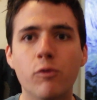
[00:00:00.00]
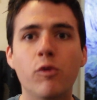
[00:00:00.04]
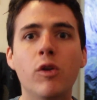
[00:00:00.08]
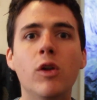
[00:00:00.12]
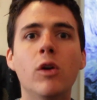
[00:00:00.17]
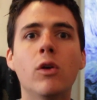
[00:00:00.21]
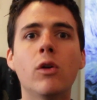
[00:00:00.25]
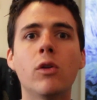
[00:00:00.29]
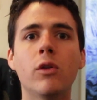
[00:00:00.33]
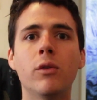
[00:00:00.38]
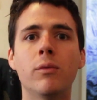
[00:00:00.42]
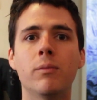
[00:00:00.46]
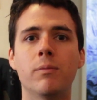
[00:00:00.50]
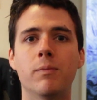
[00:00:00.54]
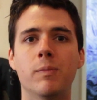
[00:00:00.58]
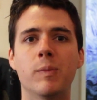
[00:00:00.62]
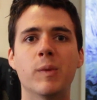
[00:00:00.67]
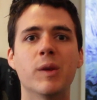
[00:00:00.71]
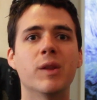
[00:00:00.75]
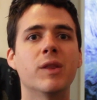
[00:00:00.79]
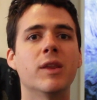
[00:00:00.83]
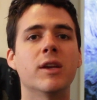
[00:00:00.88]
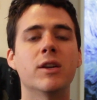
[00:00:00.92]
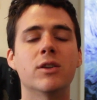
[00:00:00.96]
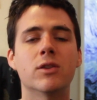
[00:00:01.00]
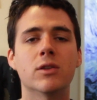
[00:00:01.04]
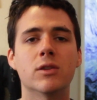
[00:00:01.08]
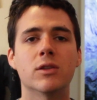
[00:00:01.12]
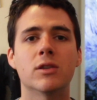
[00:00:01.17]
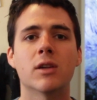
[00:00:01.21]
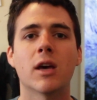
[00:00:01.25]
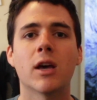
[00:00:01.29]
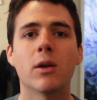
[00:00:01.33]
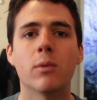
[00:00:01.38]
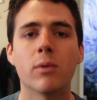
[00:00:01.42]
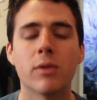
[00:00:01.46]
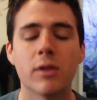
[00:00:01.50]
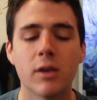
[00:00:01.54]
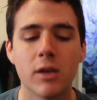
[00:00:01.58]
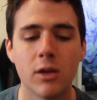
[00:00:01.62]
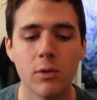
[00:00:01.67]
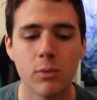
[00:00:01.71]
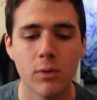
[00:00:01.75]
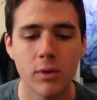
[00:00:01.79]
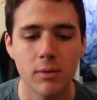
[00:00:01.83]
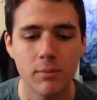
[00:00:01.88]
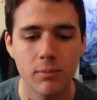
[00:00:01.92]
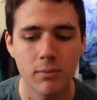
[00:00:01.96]
feel that they should side with
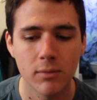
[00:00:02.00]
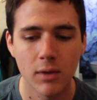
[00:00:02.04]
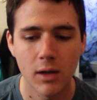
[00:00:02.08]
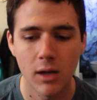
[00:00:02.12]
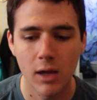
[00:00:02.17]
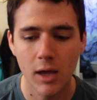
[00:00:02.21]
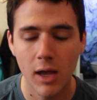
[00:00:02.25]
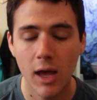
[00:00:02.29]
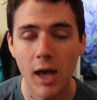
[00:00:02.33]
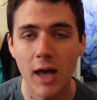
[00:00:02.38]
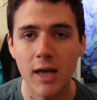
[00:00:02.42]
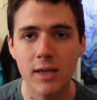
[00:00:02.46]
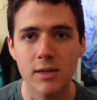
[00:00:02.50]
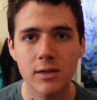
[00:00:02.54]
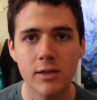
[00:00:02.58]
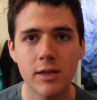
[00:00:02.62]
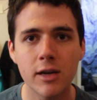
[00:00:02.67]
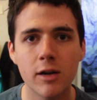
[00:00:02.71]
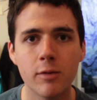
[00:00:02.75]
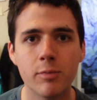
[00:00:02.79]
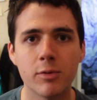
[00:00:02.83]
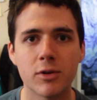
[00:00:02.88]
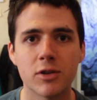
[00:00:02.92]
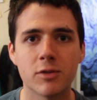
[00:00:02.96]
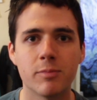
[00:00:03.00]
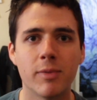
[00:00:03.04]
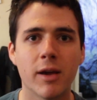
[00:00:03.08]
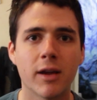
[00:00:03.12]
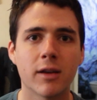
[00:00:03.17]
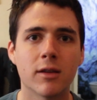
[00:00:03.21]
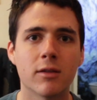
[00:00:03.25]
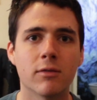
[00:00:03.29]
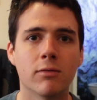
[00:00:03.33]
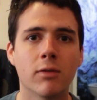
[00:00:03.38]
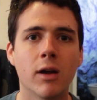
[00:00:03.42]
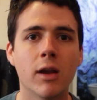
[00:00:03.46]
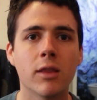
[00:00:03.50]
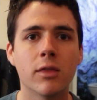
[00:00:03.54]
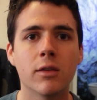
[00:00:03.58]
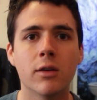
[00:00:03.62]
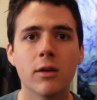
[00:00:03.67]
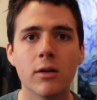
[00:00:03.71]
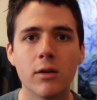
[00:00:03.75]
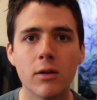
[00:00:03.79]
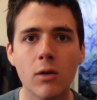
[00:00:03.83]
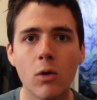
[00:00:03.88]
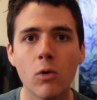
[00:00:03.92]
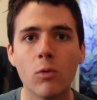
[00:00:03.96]
anyone, has their perspective, right?
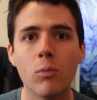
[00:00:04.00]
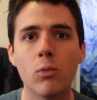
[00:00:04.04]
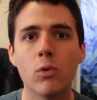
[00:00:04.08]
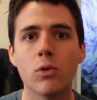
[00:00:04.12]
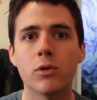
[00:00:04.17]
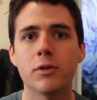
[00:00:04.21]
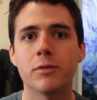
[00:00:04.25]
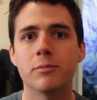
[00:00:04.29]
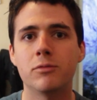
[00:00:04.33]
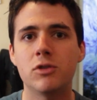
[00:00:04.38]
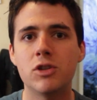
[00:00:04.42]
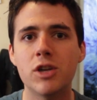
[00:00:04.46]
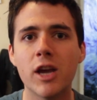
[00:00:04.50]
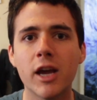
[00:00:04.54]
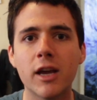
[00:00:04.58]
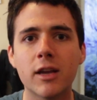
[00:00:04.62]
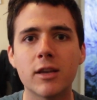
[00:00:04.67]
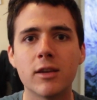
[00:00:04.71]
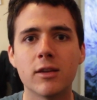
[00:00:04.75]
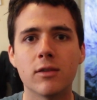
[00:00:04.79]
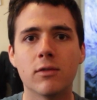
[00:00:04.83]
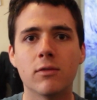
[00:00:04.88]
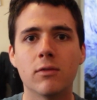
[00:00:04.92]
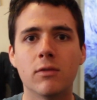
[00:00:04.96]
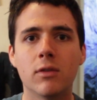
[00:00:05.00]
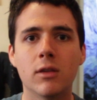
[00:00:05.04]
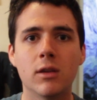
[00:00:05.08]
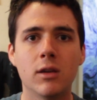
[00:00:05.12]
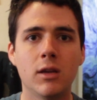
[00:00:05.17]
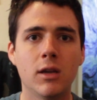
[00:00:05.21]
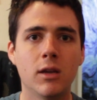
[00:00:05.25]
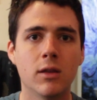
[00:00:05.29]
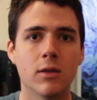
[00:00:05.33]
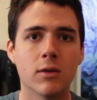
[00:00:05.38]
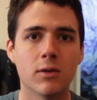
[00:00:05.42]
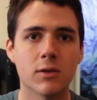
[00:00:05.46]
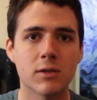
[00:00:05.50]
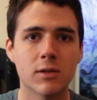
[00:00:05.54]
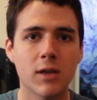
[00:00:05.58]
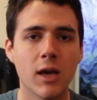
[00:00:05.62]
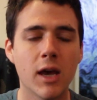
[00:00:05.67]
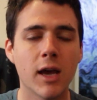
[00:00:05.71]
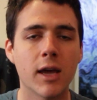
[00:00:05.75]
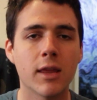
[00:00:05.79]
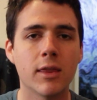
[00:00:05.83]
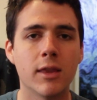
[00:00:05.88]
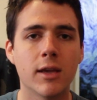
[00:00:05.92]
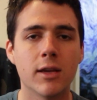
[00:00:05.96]
They're no more objective than either
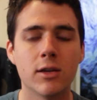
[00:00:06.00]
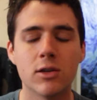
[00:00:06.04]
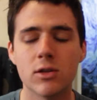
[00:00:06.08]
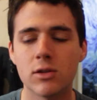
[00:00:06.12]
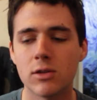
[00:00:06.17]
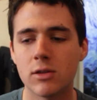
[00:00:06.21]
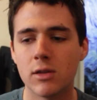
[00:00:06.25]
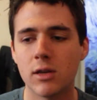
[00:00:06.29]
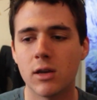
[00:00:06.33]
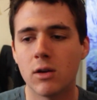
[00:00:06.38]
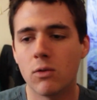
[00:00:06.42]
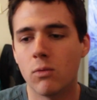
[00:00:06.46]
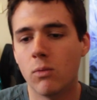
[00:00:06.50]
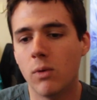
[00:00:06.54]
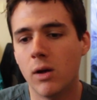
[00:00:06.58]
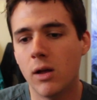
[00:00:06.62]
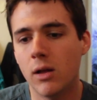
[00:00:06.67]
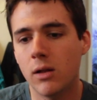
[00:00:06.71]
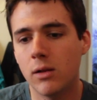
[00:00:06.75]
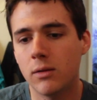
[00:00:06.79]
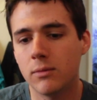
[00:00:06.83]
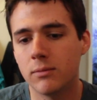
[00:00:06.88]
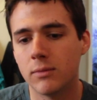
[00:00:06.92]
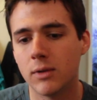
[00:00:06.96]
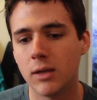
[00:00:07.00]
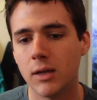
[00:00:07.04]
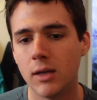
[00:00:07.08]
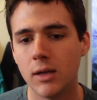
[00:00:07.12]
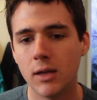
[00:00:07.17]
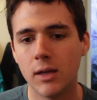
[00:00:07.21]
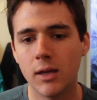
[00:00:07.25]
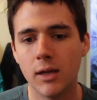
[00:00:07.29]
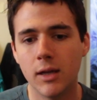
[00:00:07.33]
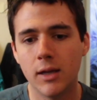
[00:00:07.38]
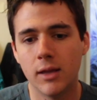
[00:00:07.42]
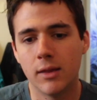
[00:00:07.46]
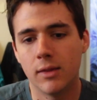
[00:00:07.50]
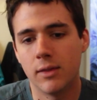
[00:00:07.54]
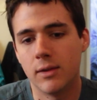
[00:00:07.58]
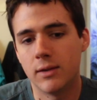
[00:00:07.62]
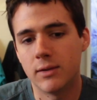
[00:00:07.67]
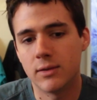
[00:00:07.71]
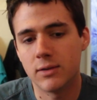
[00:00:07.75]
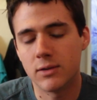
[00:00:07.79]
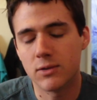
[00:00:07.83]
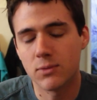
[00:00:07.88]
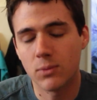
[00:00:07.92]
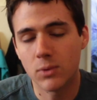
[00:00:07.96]
side. They just think, well,
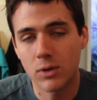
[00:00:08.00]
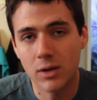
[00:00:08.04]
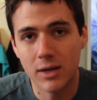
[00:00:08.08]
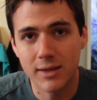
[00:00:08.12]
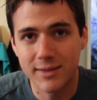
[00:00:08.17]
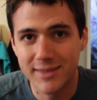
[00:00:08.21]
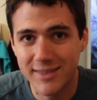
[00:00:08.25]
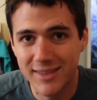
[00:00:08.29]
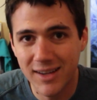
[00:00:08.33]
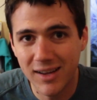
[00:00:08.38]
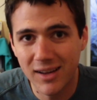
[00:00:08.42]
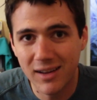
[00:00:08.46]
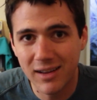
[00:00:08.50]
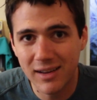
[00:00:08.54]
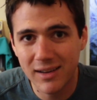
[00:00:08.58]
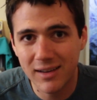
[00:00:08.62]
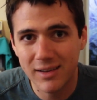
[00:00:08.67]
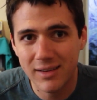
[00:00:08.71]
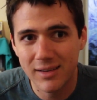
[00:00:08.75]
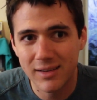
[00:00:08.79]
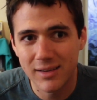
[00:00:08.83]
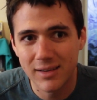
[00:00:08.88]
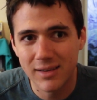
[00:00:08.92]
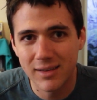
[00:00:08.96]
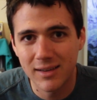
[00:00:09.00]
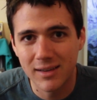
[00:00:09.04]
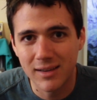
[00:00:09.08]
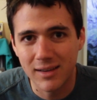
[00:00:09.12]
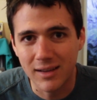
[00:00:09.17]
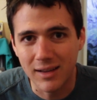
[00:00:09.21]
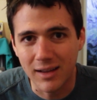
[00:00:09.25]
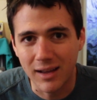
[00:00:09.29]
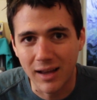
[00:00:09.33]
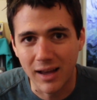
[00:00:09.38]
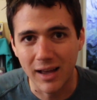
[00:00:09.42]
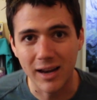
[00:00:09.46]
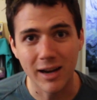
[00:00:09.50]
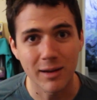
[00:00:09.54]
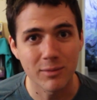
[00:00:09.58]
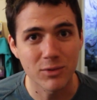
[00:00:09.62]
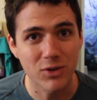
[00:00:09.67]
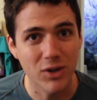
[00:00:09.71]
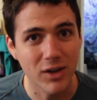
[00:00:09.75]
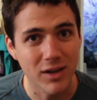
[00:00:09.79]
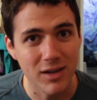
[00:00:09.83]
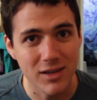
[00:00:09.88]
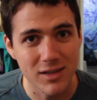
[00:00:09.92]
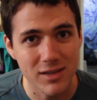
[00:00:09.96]
this is what I saw, and I'm
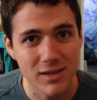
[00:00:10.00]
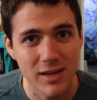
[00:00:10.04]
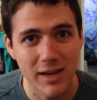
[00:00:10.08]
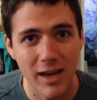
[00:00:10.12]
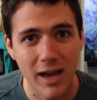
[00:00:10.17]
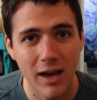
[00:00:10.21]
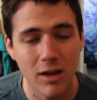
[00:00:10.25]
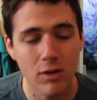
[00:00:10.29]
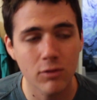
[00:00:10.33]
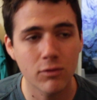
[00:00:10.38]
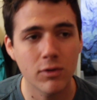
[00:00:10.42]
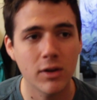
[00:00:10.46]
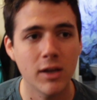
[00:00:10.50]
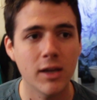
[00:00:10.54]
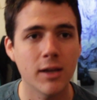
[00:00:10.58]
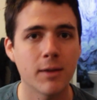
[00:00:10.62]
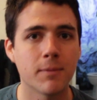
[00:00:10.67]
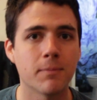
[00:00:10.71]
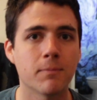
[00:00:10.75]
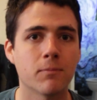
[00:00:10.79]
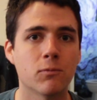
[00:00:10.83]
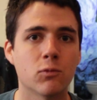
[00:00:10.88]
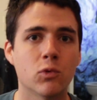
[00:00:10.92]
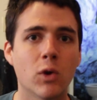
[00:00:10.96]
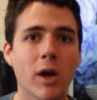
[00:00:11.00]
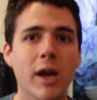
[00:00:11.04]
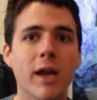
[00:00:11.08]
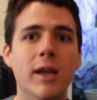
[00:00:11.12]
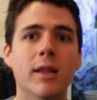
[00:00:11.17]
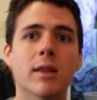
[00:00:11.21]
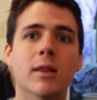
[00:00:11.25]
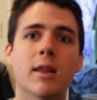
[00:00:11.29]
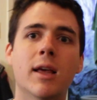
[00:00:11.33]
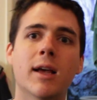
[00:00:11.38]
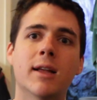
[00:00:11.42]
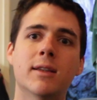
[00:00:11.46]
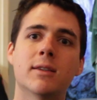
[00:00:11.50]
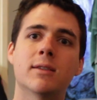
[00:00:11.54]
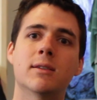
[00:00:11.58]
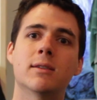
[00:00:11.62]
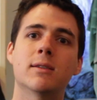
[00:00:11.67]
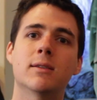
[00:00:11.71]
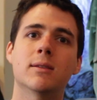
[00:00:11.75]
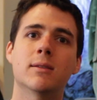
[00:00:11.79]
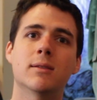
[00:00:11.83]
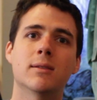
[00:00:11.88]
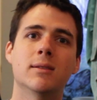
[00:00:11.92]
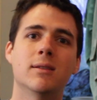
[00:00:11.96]
trying to stay out of it, right?
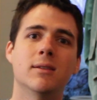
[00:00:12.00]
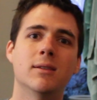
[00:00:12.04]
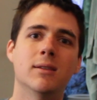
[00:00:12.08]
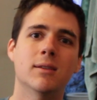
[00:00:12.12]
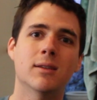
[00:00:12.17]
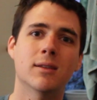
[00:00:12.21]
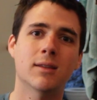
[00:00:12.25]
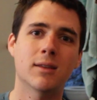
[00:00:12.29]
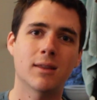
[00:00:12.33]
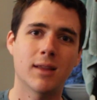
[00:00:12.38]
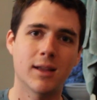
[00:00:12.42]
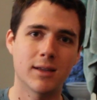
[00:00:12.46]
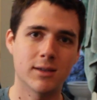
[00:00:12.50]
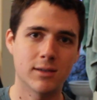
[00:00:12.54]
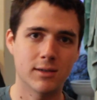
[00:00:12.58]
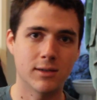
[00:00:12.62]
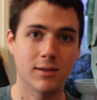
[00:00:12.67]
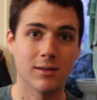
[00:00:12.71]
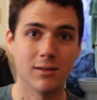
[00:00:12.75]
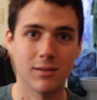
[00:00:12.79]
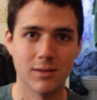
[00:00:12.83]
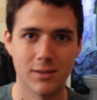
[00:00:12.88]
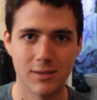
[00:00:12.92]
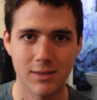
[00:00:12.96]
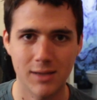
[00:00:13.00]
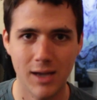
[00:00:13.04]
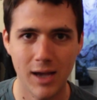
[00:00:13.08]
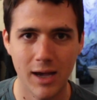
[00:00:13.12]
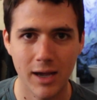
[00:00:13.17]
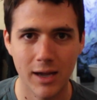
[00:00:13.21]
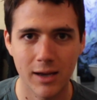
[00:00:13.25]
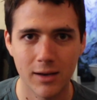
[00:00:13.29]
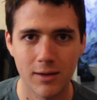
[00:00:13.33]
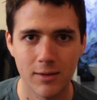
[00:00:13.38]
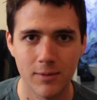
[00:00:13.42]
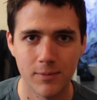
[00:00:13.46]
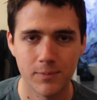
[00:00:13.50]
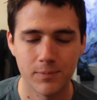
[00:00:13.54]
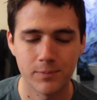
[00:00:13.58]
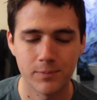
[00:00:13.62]
That's still a side.